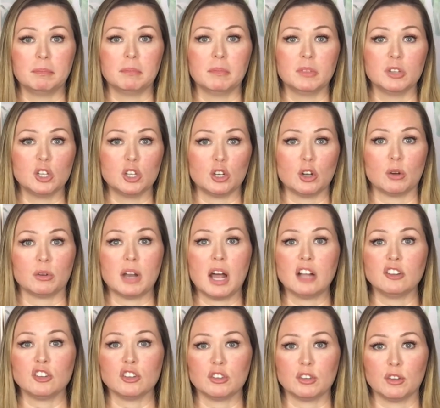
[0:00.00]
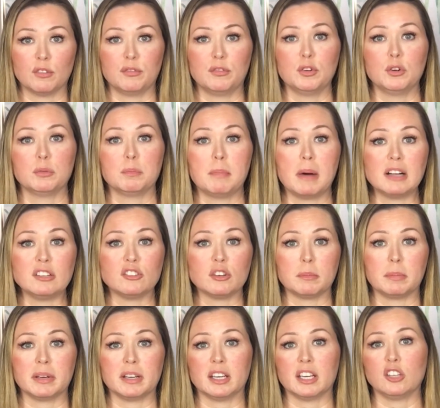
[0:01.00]
not just the food budget,
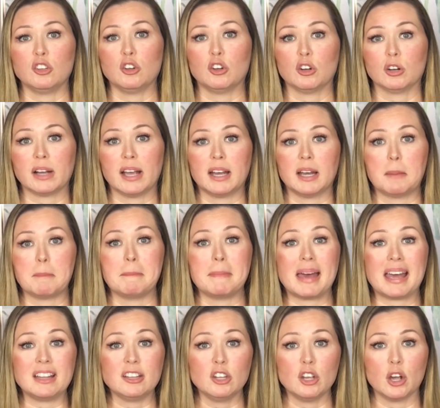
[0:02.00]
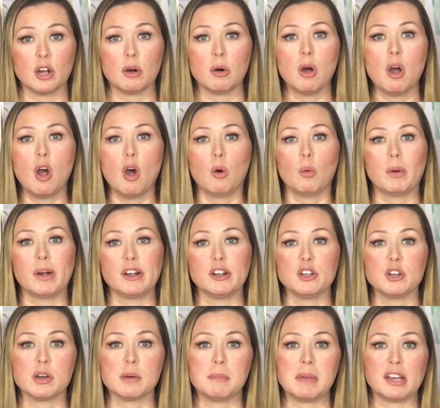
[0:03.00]
but can you create a menu where
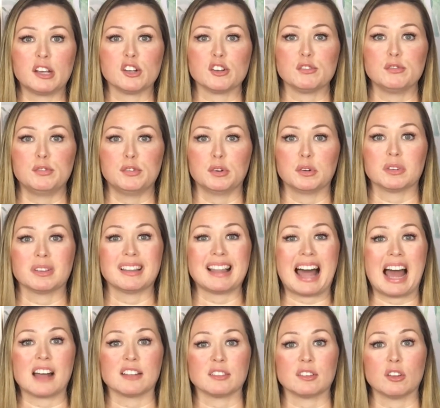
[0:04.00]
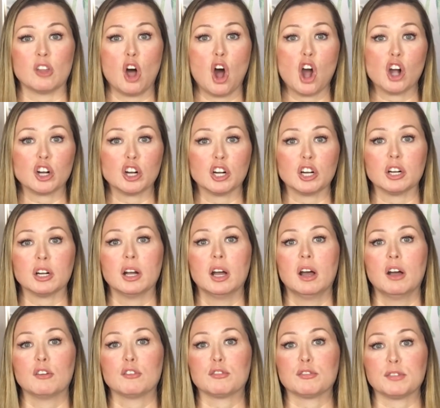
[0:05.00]
you can make your food last longer,
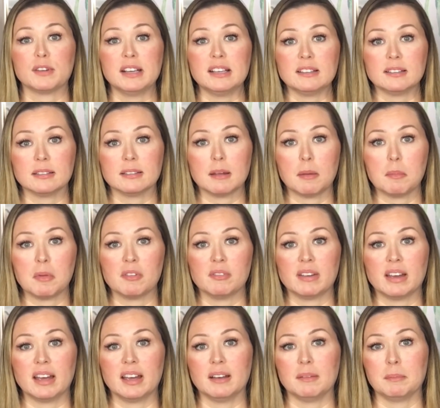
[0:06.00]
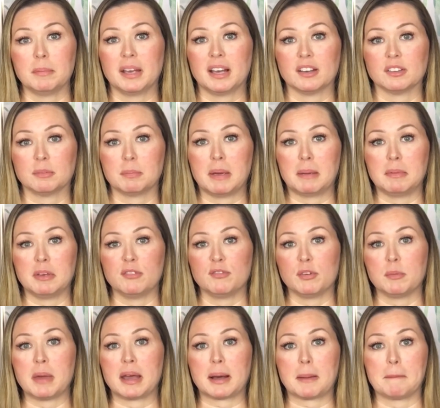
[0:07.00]
freeze some of it, because maybe if
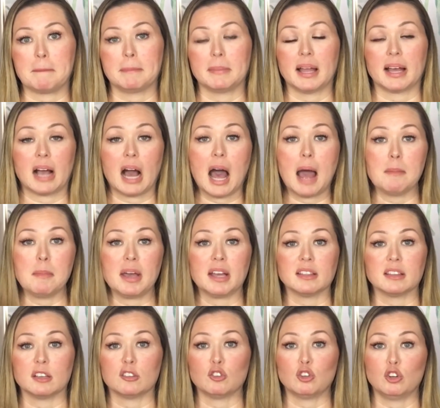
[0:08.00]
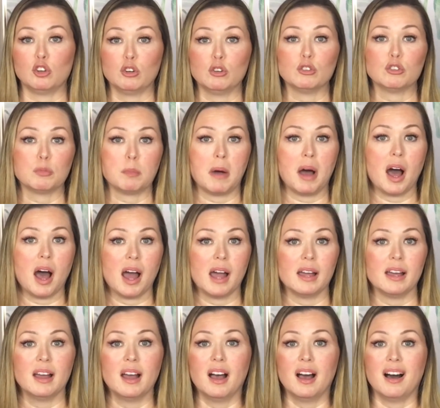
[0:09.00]
you I make this huge pot
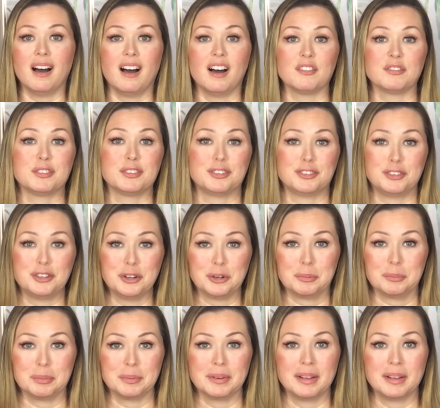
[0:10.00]
of soup,